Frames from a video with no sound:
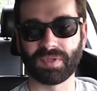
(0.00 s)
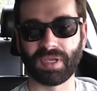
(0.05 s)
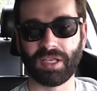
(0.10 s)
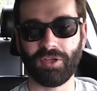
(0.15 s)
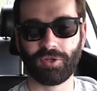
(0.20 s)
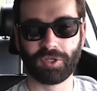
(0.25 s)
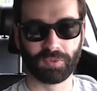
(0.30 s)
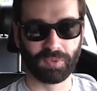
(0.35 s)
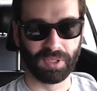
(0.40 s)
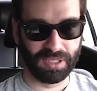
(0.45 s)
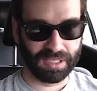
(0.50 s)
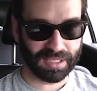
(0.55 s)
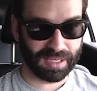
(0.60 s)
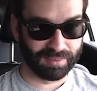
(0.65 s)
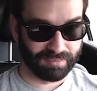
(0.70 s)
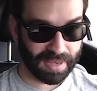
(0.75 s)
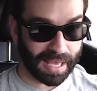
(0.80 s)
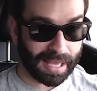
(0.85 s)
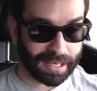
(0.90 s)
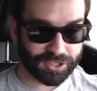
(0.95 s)
And you can really
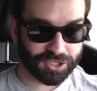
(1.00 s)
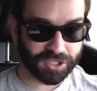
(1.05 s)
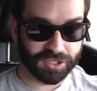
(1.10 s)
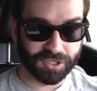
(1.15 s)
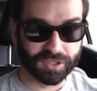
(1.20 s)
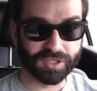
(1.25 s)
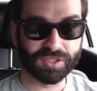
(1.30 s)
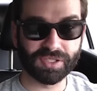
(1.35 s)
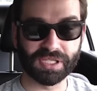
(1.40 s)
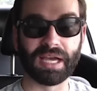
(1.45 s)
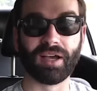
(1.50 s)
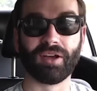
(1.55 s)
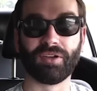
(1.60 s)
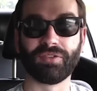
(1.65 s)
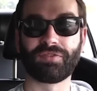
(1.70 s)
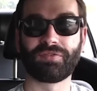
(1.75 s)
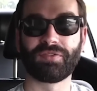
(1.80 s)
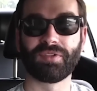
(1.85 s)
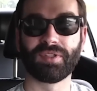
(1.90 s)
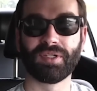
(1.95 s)
imagine
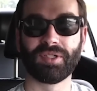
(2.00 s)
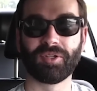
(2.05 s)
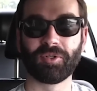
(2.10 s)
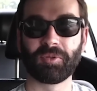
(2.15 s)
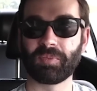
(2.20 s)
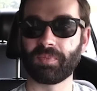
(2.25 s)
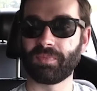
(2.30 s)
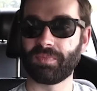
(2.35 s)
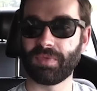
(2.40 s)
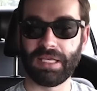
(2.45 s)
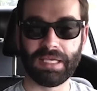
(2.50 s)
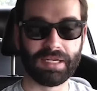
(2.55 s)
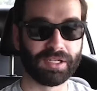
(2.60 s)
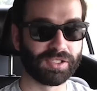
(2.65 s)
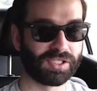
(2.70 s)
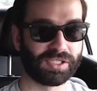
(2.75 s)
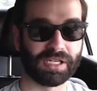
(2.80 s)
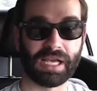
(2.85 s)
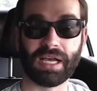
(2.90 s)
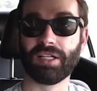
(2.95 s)
yourself in
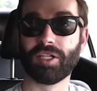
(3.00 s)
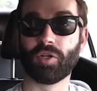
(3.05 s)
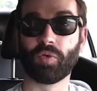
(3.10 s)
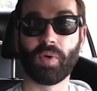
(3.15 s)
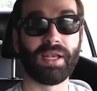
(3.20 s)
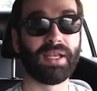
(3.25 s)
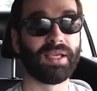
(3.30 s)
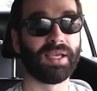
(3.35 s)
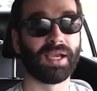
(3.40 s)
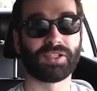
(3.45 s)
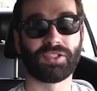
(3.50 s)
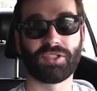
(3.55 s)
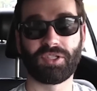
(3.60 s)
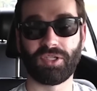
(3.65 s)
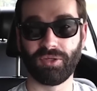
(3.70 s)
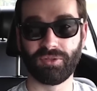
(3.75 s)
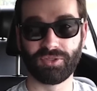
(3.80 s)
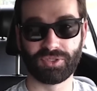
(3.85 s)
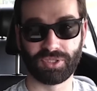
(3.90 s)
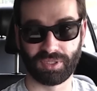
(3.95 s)
a cell awaiting
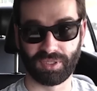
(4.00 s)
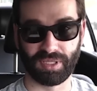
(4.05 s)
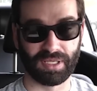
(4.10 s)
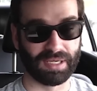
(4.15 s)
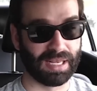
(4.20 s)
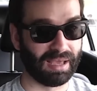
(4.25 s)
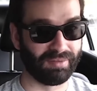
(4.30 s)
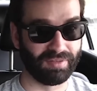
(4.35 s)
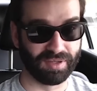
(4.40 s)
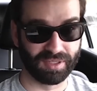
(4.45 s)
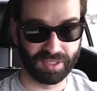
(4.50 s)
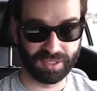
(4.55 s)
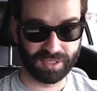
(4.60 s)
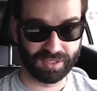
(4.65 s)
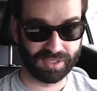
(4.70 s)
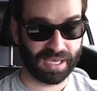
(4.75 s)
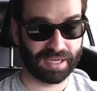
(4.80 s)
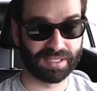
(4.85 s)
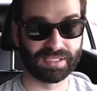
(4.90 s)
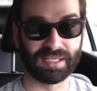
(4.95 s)
execution and having the
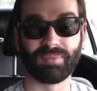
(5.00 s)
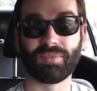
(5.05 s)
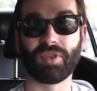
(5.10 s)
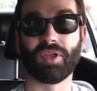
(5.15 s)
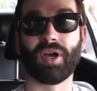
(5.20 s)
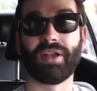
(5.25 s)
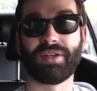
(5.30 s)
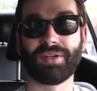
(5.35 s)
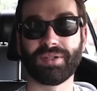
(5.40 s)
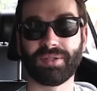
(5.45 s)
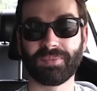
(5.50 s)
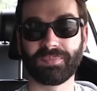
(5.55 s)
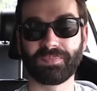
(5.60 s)
exact same thought.